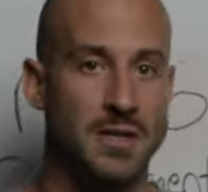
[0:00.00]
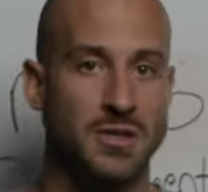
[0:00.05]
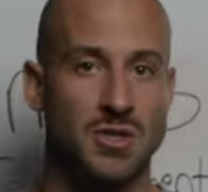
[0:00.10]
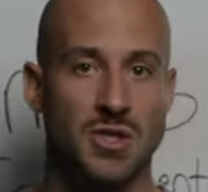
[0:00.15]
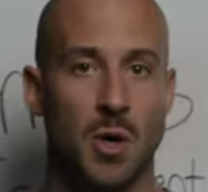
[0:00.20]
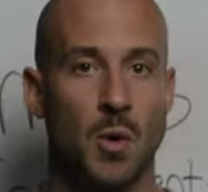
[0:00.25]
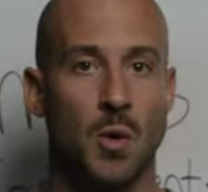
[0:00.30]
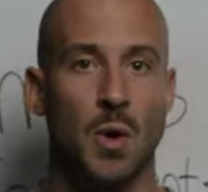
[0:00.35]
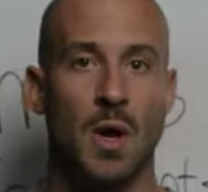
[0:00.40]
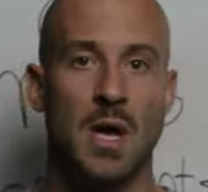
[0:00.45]
And
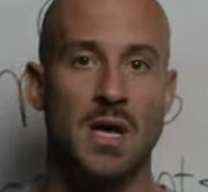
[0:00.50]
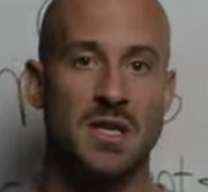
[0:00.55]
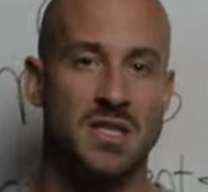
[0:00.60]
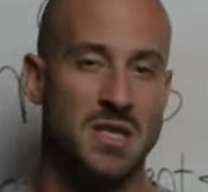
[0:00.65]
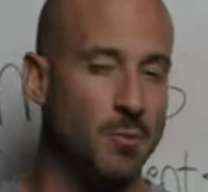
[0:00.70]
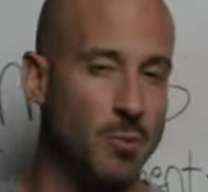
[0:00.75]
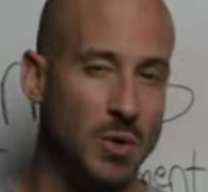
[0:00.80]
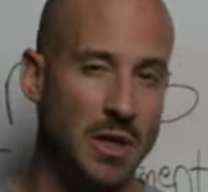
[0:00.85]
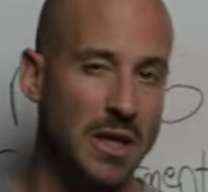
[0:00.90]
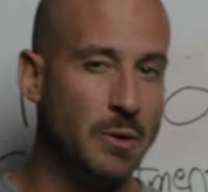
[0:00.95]
so,
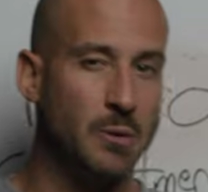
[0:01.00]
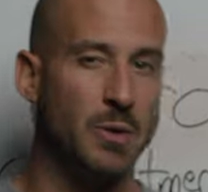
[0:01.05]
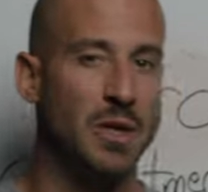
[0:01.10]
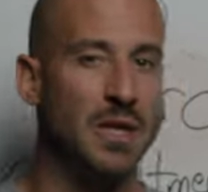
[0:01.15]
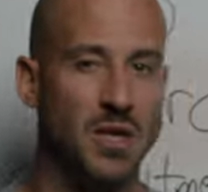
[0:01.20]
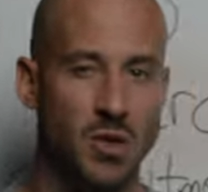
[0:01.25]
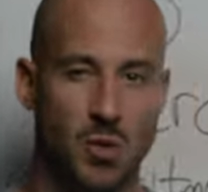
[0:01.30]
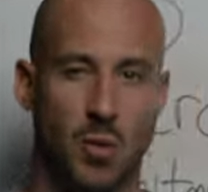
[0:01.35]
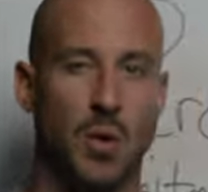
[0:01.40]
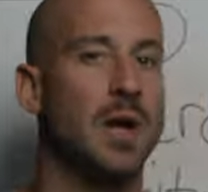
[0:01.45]
some really,
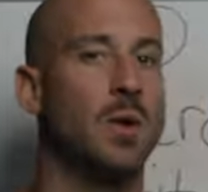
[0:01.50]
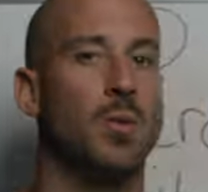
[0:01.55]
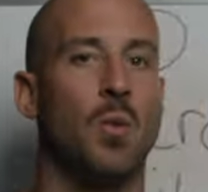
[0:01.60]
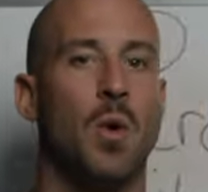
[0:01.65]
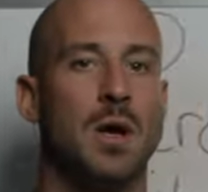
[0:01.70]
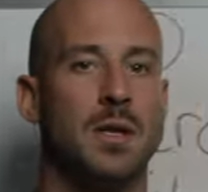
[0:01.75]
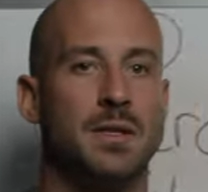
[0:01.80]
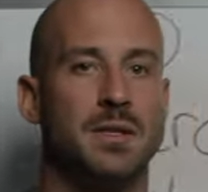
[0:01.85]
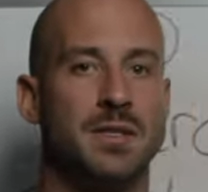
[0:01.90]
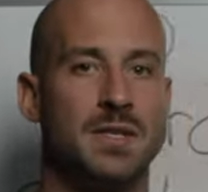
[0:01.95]
really quick
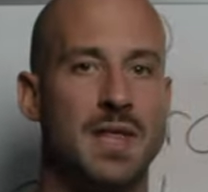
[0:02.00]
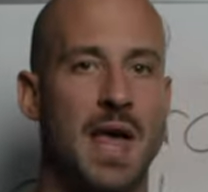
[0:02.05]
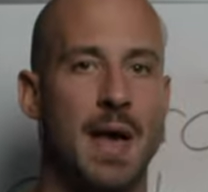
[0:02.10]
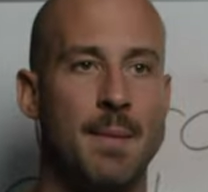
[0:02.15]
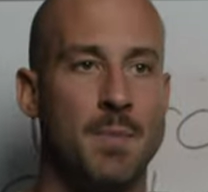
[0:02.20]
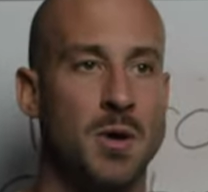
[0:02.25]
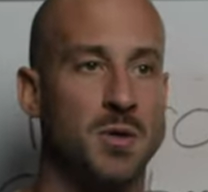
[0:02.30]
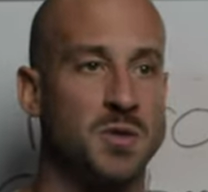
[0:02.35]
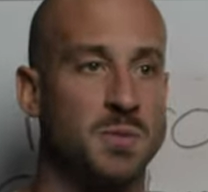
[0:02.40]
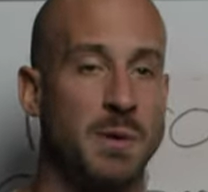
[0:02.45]
ones
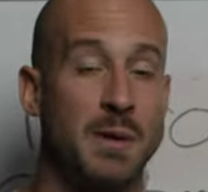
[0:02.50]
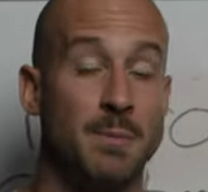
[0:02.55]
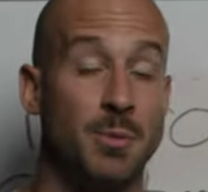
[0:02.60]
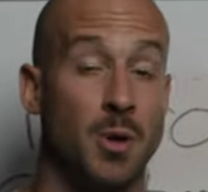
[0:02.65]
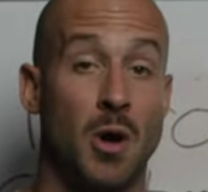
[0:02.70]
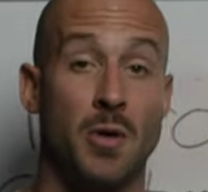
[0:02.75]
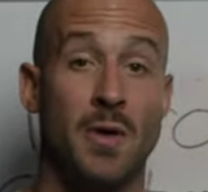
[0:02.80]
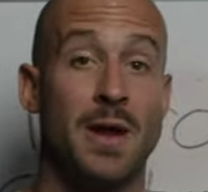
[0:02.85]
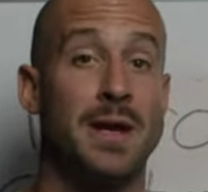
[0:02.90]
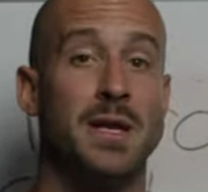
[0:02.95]
that most
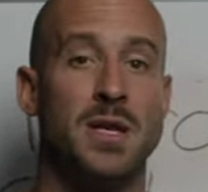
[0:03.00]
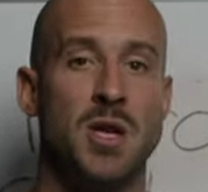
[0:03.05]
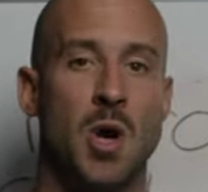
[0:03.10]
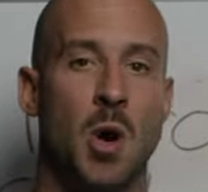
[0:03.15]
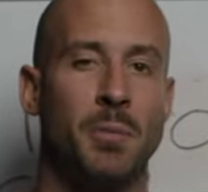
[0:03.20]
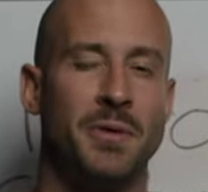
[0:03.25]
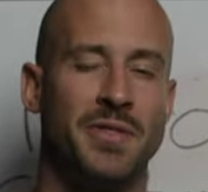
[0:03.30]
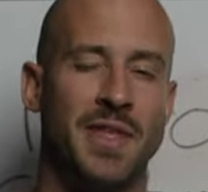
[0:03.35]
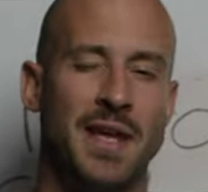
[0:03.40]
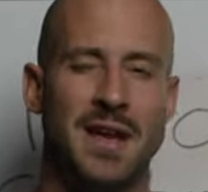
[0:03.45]
people already
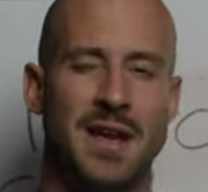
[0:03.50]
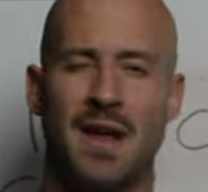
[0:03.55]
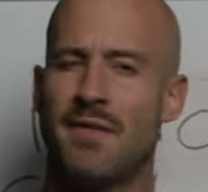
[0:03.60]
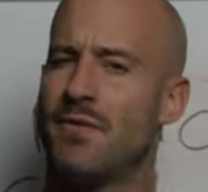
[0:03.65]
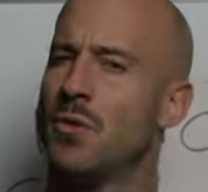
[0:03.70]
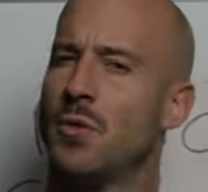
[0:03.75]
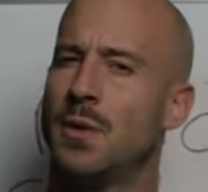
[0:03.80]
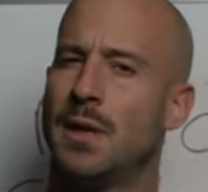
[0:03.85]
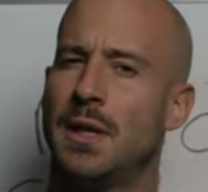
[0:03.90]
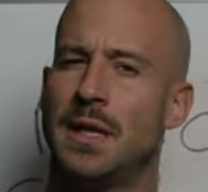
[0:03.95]
know, but they
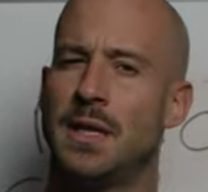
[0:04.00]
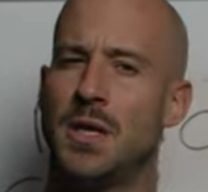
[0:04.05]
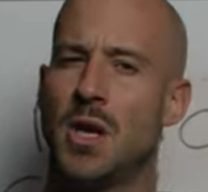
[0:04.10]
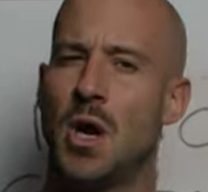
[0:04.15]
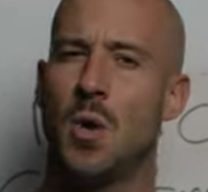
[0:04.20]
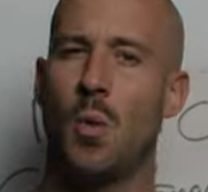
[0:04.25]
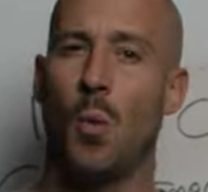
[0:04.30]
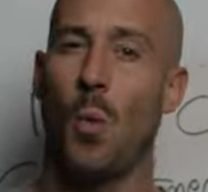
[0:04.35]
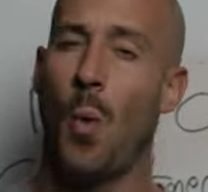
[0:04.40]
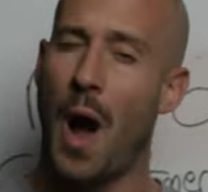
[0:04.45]
never really
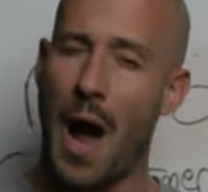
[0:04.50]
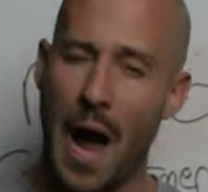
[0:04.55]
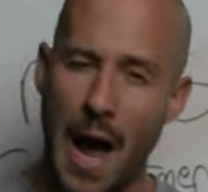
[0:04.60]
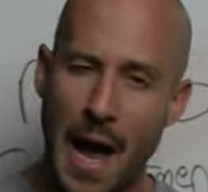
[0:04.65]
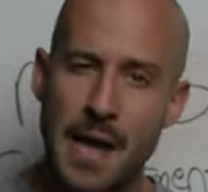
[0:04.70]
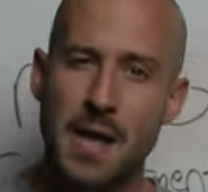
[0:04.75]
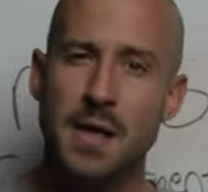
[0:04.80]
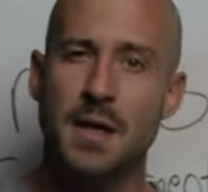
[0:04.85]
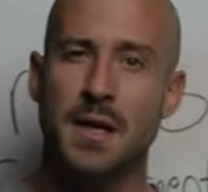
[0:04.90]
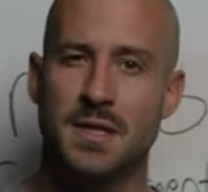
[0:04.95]
know
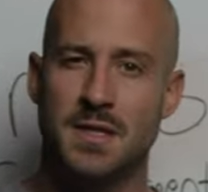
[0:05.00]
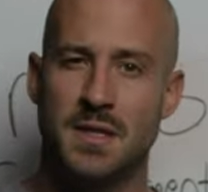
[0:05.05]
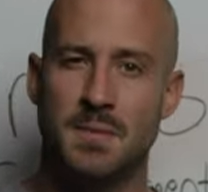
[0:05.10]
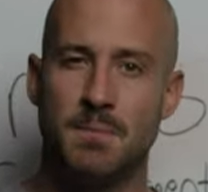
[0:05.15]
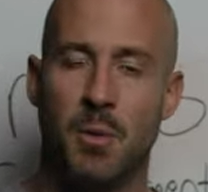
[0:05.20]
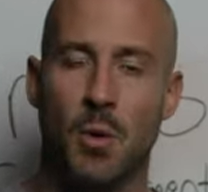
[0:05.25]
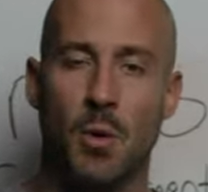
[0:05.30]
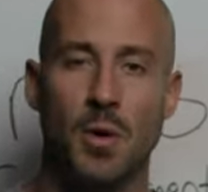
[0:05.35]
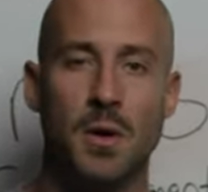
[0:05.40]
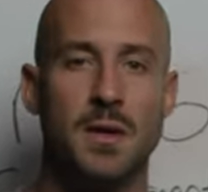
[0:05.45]
why it's
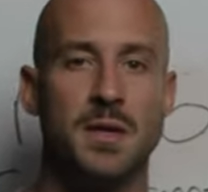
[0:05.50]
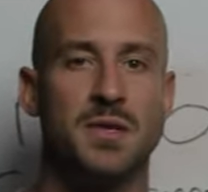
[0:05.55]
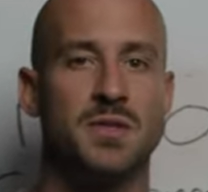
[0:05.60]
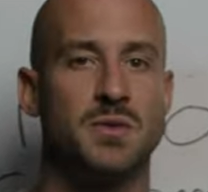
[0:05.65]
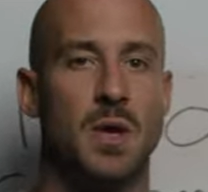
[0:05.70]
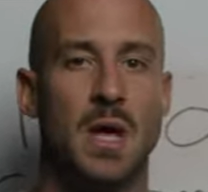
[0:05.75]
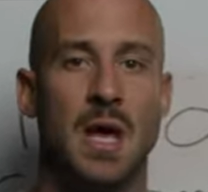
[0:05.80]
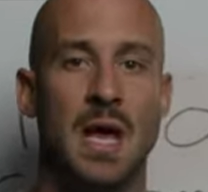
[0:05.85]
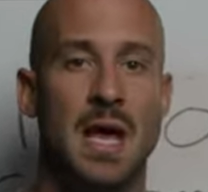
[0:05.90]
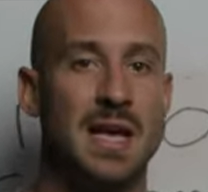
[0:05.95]
important
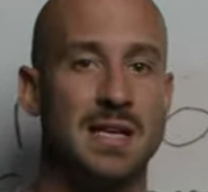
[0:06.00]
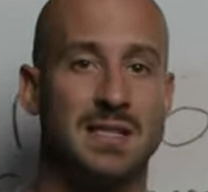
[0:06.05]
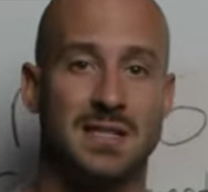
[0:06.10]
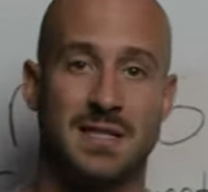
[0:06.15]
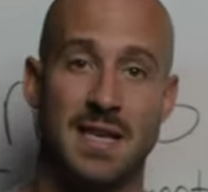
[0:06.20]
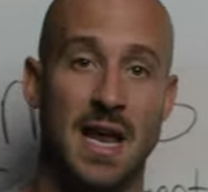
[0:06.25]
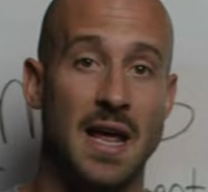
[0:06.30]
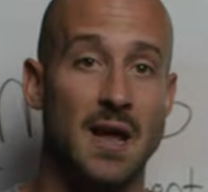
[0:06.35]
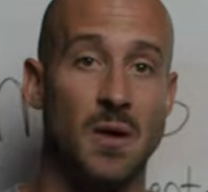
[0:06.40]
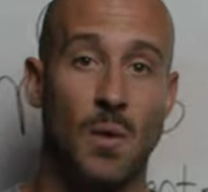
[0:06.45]
is, is
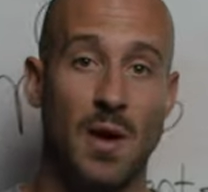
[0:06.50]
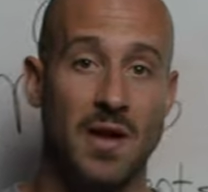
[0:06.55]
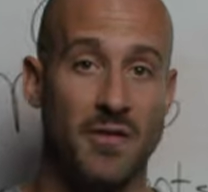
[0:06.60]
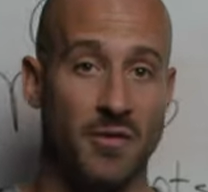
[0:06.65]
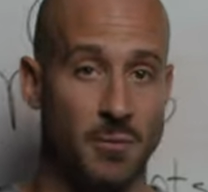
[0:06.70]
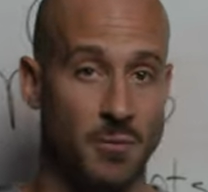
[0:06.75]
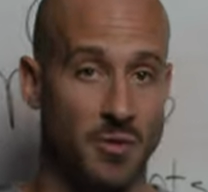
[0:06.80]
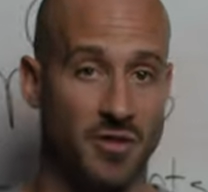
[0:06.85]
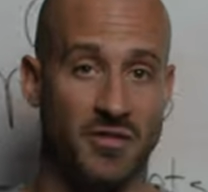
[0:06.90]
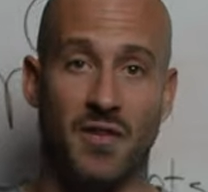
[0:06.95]
staying away
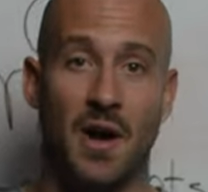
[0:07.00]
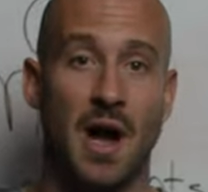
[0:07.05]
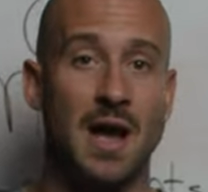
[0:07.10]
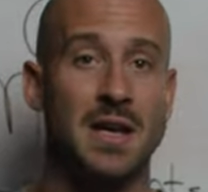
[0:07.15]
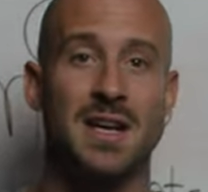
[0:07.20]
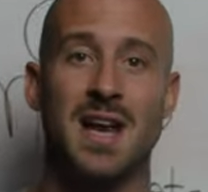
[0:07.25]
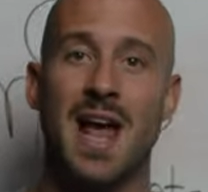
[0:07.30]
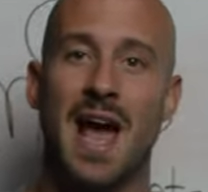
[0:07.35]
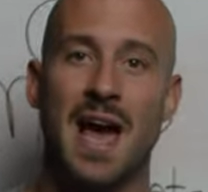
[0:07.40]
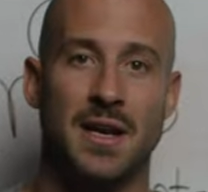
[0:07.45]
from
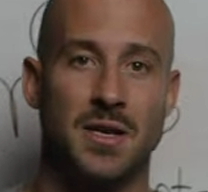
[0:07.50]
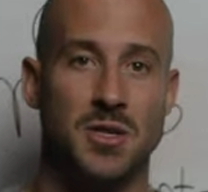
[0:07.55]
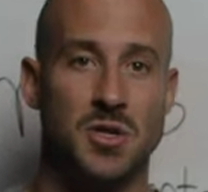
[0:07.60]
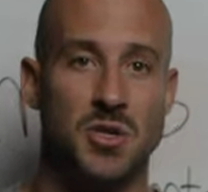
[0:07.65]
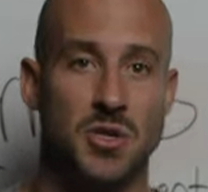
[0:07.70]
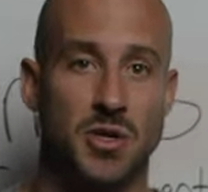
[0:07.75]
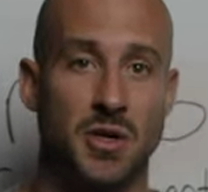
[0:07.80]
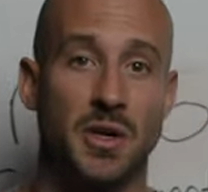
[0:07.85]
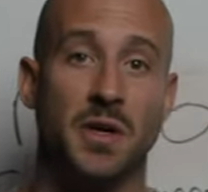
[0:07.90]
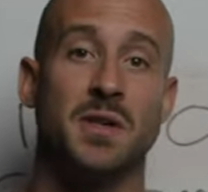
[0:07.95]
refined and added
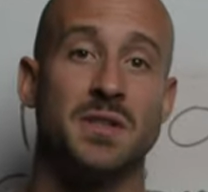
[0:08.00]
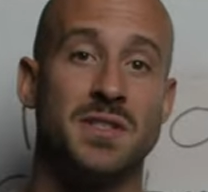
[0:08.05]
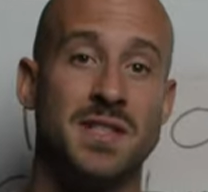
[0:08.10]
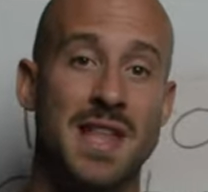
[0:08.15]
sugars.